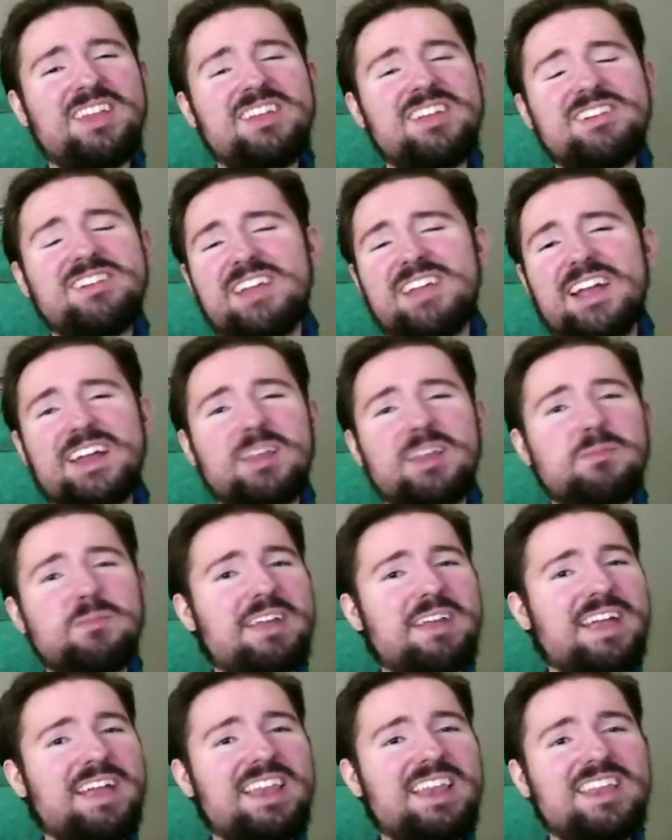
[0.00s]
You're not going to
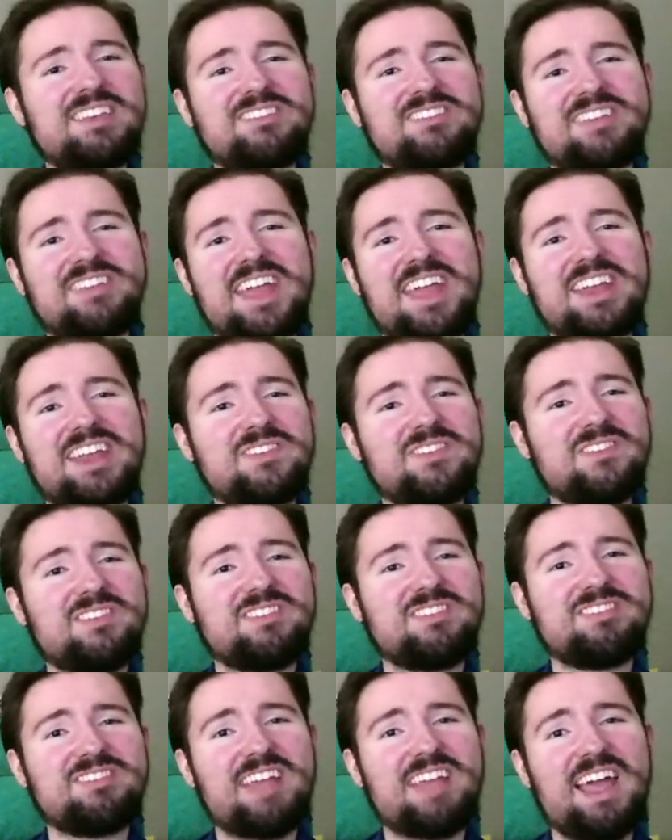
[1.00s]
make any change if you're
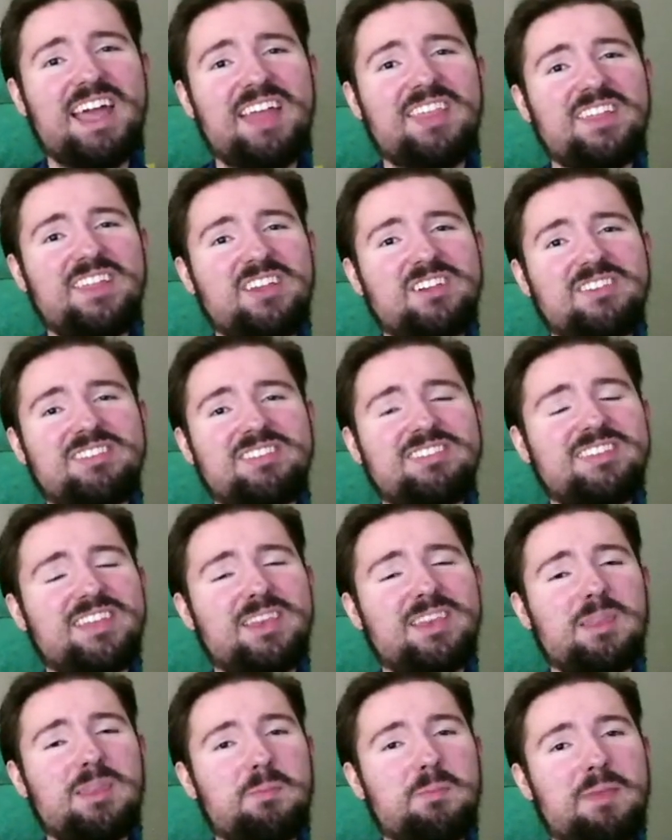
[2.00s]
silent, you just sit
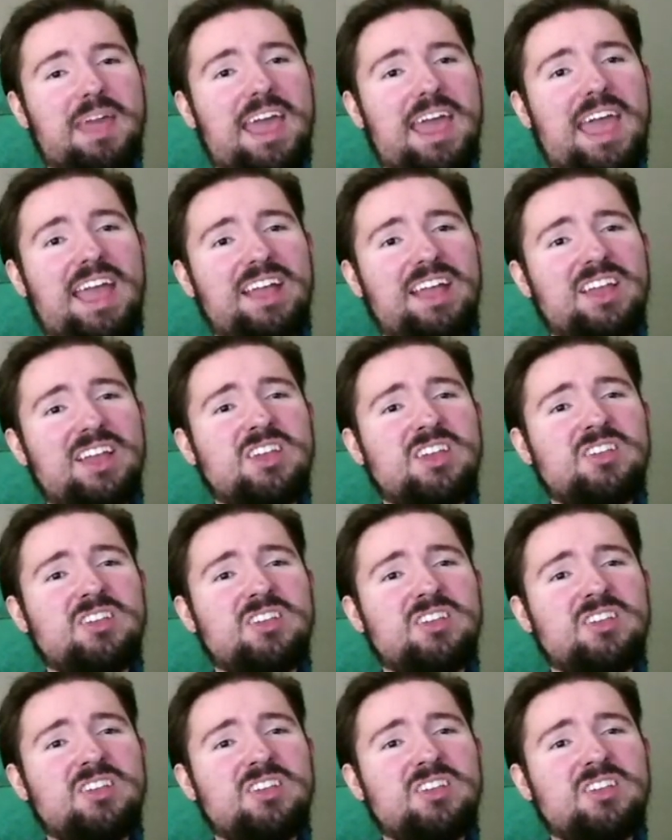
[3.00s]
in the back.